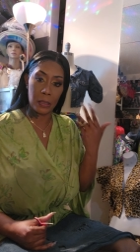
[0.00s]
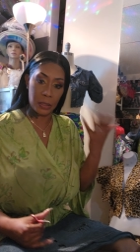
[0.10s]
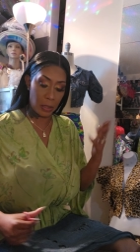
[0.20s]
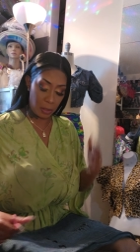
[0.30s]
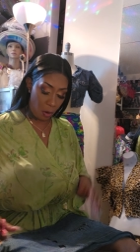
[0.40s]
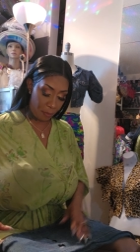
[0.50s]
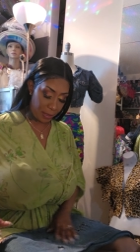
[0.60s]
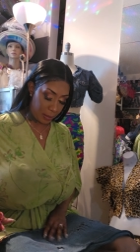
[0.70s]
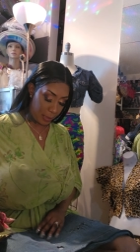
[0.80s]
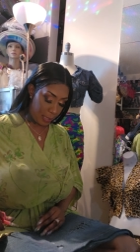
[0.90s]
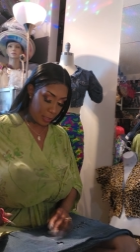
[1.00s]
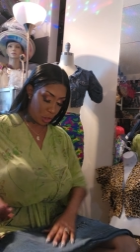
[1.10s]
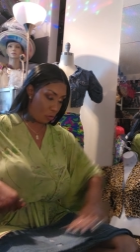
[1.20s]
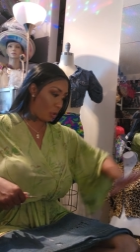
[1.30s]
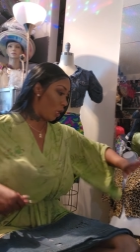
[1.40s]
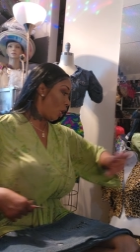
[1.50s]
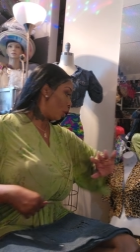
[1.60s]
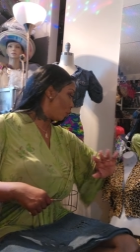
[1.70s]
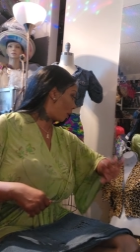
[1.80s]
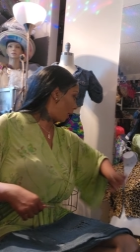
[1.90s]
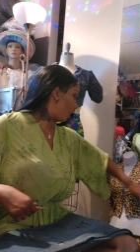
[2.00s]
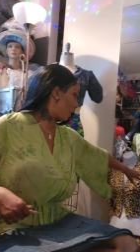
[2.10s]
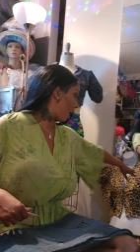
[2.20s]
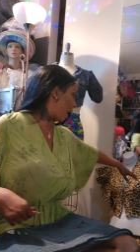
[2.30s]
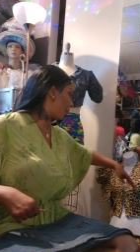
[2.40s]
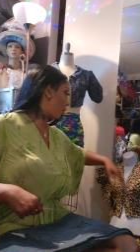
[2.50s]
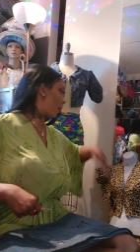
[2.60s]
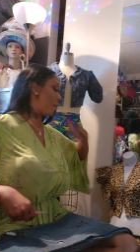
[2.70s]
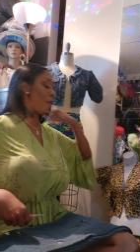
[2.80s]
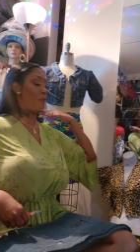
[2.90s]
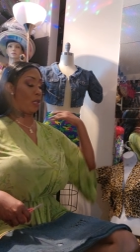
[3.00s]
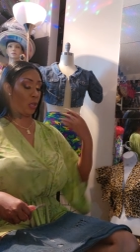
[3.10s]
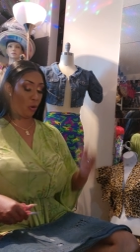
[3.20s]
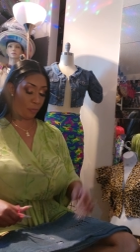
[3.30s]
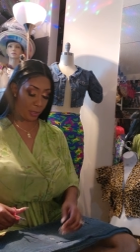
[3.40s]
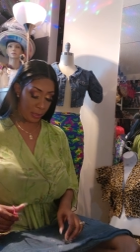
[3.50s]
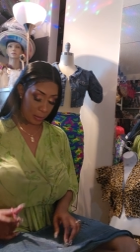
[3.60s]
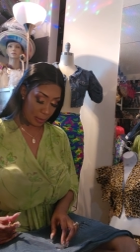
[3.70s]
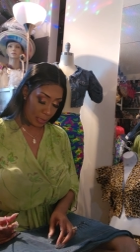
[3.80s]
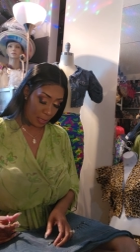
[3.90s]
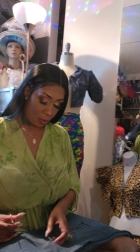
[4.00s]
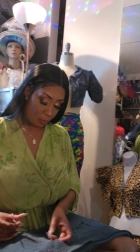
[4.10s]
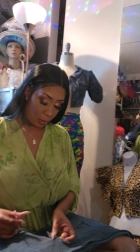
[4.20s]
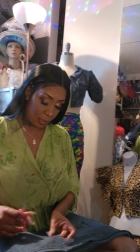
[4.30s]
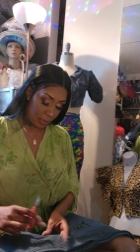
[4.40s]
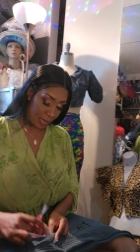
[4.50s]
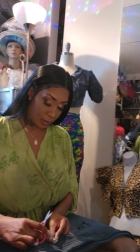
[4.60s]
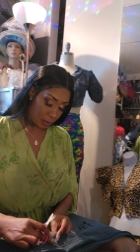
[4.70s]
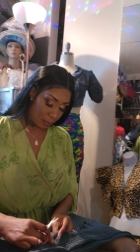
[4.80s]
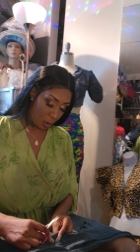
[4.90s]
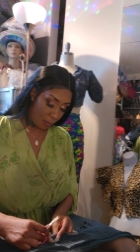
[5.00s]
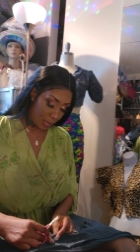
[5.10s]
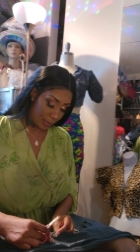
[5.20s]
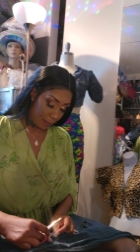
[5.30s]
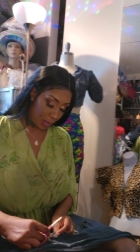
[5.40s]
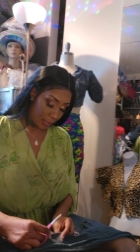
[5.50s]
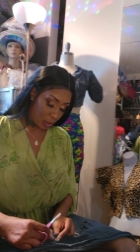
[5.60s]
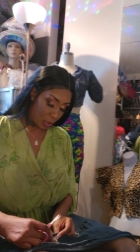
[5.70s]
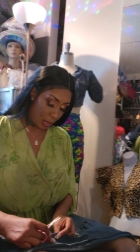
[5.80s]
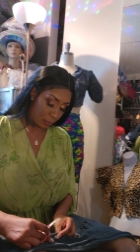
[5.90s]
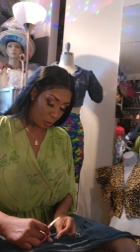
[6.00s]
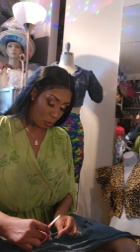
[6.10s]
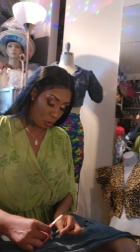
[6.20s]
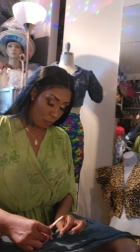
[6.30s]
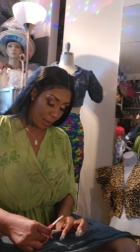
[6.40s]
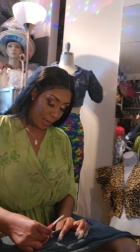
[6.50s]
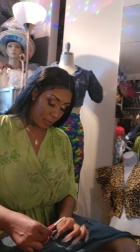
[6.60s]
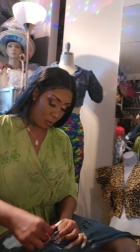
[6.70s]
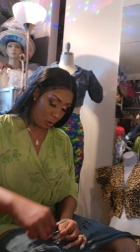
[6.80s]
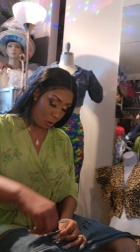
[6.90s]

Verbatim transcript: It's it's gonna break again. You could you could hit the car though, that motherfucker gonna break, and they gonna get out of some more money. I'm like, shit, I don't know who you buying your